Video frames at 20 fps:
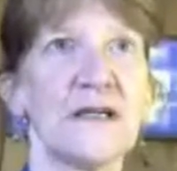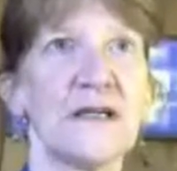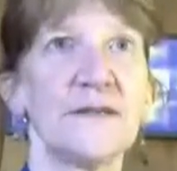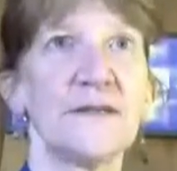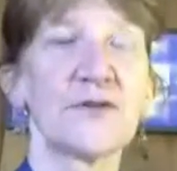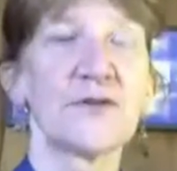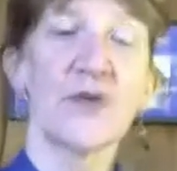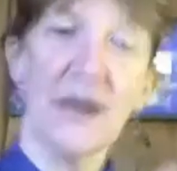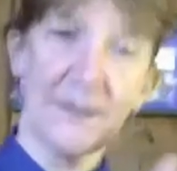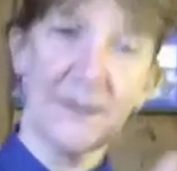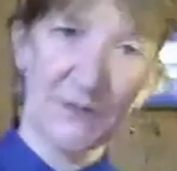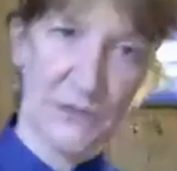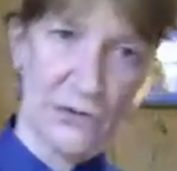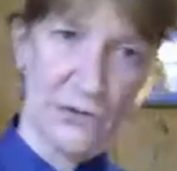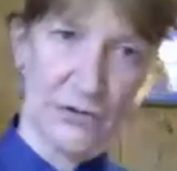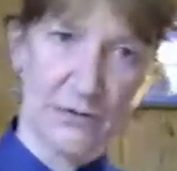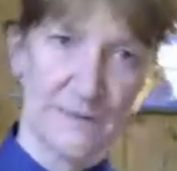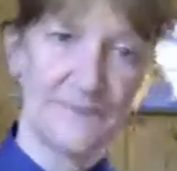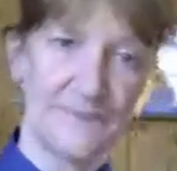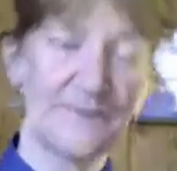crop
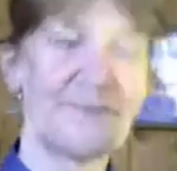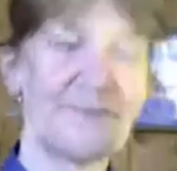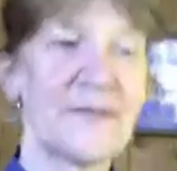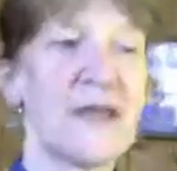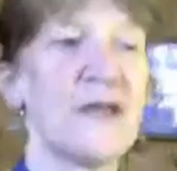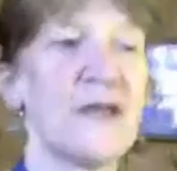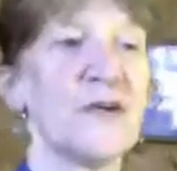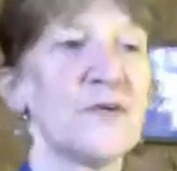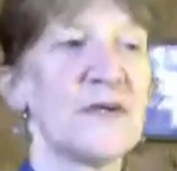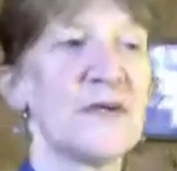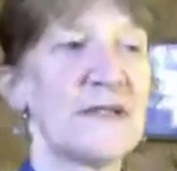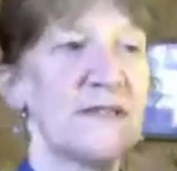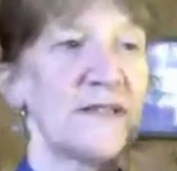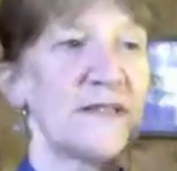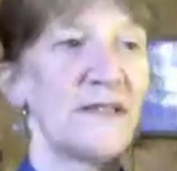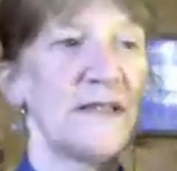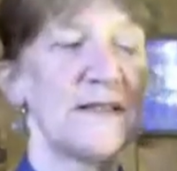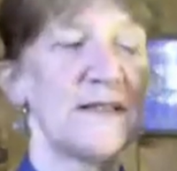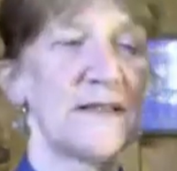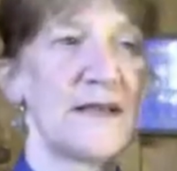circle, we
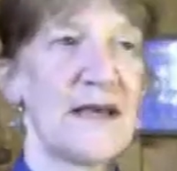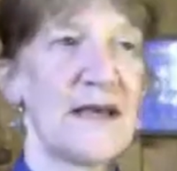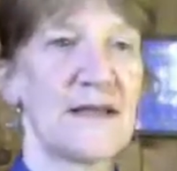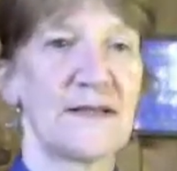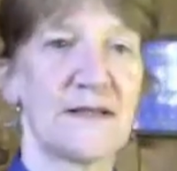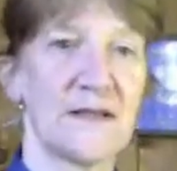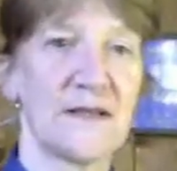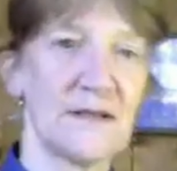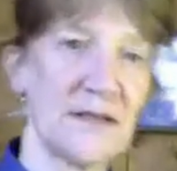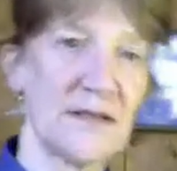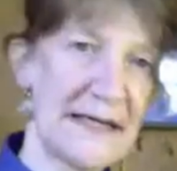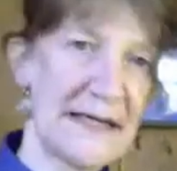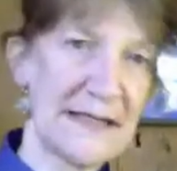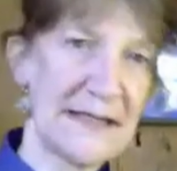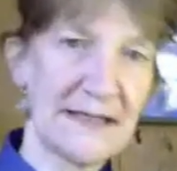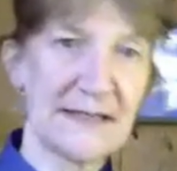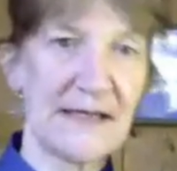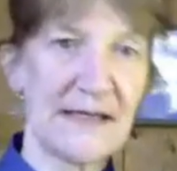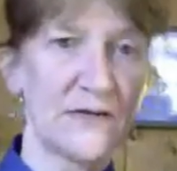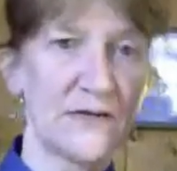see that the light and
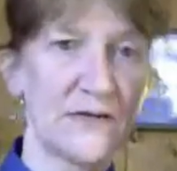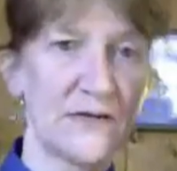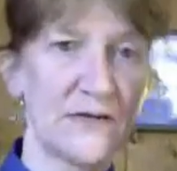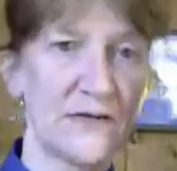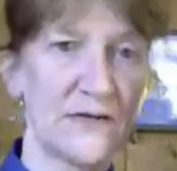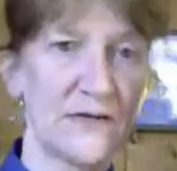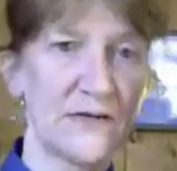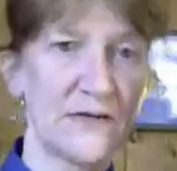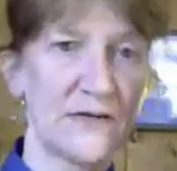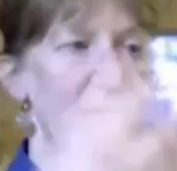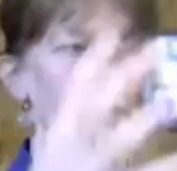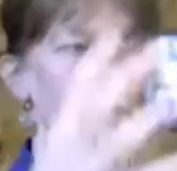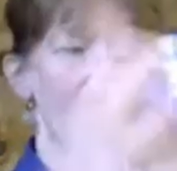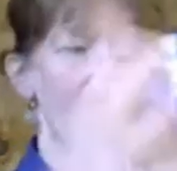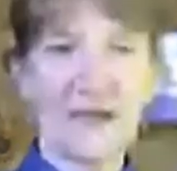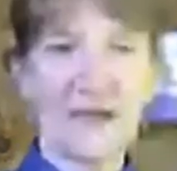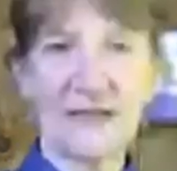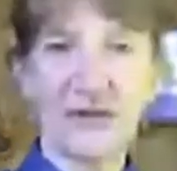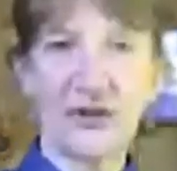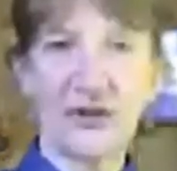sound comes down,
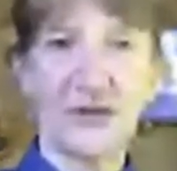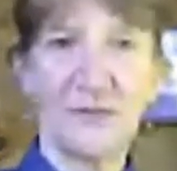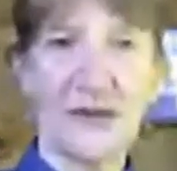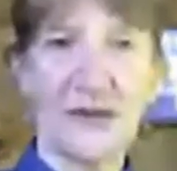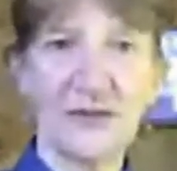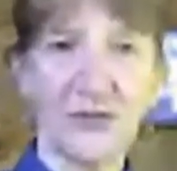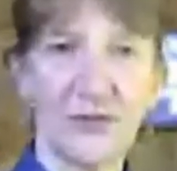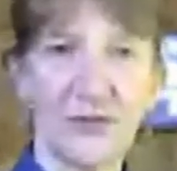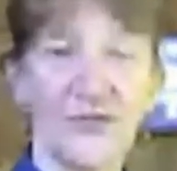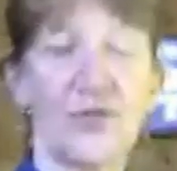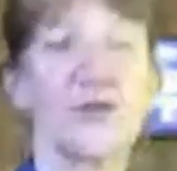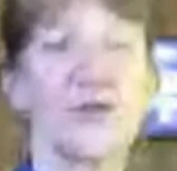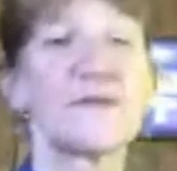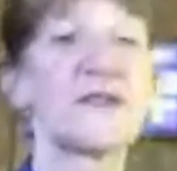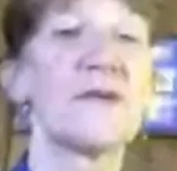creates geometric forms.